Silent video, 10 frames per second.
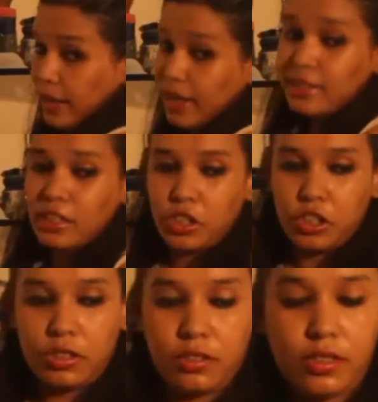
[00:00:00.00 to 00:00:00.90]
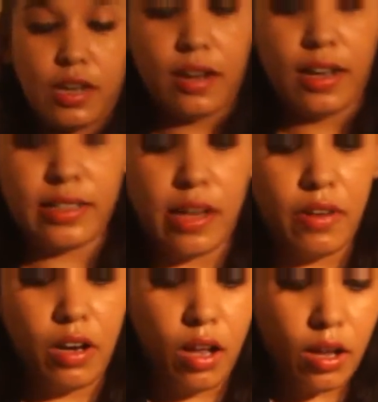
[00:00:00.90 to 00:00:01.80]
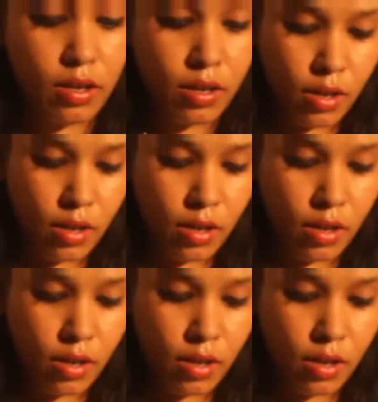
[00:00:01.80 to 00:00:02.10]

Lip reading: Yes, it's done. Let's have a look.